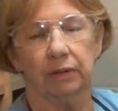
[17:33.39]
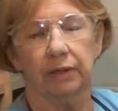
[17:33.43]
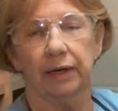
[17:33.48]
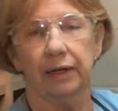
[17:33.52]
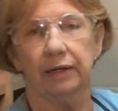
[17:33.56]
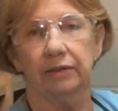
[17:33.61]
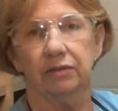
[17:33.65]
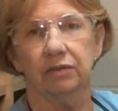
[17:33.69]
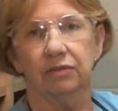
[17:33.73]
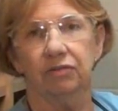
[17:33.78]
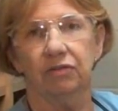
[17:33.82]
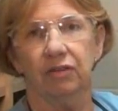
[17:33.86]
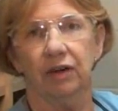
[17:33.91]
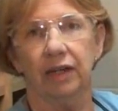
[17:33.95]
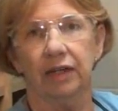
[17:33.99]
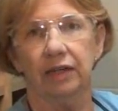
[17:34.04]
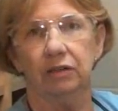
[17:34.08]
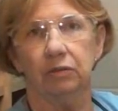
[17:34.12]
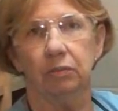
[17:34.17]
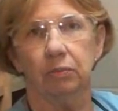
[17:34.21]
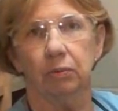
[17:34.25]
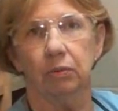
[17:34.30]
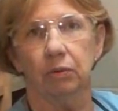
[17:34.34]
It has a
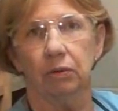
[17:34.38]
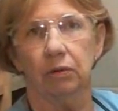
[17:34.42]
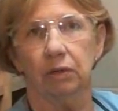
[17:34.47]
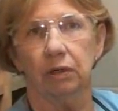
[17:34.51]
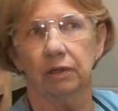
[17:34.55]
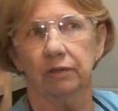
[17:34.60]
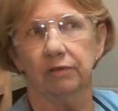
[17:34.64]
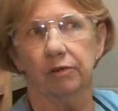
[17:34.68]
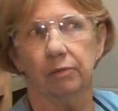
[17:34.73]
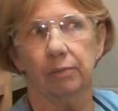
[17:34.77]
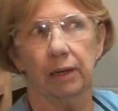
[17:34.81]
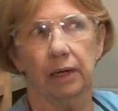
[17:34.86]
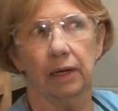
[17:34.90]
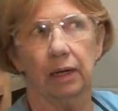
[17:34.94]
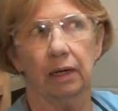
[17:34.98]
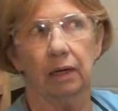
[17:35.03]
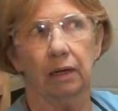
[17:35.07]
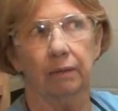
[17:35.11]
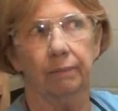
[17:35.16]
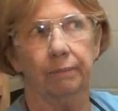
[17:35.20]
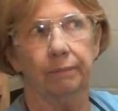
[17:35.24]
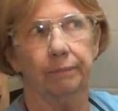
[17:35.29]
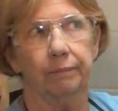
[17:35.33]
flash point of
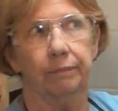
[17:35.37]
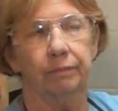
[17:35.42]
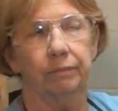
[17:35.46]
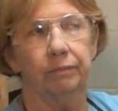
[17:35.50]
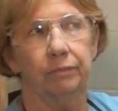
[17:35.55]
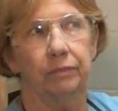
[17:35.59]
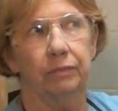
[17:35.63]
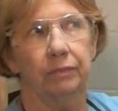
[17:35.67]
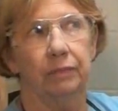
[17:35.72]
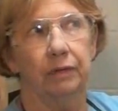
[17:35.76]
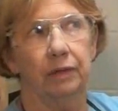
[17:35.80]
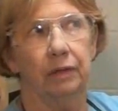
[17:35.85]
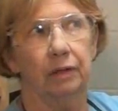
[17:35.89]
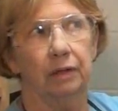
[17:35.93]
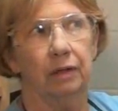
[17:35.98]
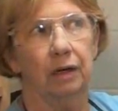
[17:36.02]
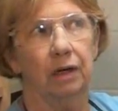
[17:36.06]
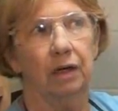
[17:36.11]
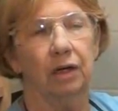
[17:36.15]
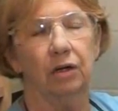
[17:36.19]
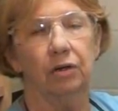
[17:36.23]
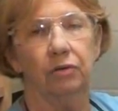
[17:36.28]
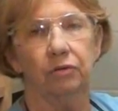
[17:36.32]
about
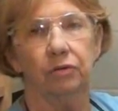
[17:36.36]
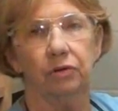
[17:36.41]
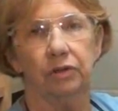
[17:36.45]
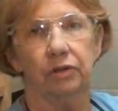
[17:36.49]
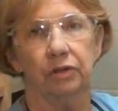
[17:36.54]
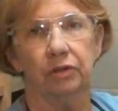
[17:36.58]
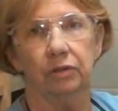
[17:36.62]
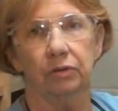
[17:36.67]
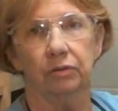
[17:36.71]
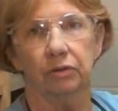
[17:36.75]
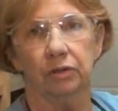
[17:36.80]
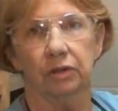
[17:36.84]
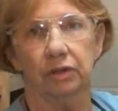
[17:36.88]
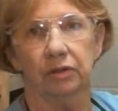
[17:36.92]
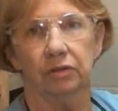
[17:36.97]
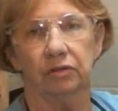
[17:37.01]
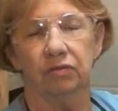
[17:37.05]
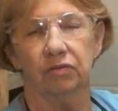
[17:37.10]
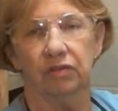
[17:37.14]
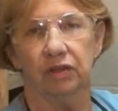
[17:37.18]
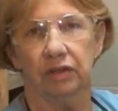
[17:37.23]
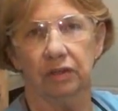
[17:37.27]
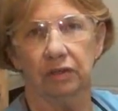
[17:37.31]
100
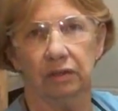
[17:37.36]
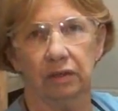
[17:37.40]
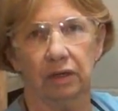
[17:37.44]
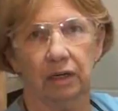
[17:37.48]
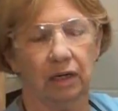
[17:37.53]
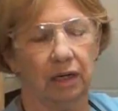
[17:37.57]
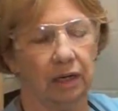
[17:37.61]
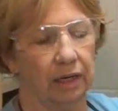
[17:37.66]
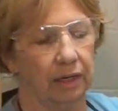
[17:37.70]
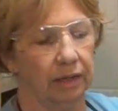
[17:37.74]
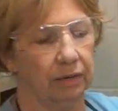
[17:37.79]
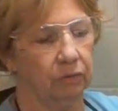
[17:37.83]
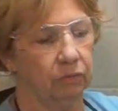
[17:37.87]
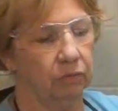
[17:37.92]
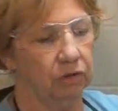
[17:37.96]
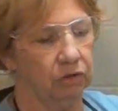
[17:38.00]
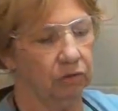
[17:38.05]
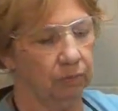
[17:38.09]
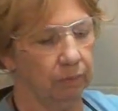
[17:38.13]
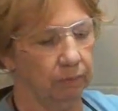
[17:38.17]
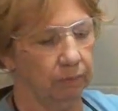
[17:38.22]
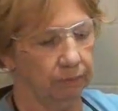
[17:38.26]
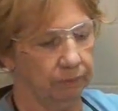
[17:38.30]
degrees Fahrenheit,
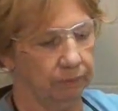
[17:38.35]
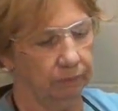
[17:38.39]
which